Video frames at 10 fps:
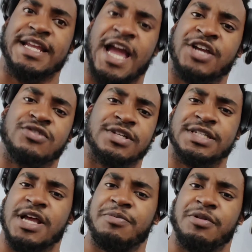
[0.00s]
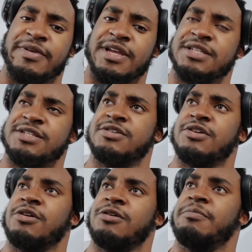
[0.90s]
any extra supplements
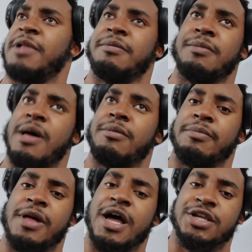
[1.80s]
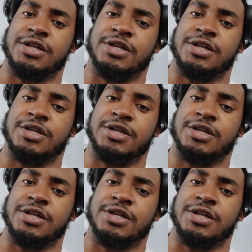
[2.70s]
or blah, blah, blah, blah, blah?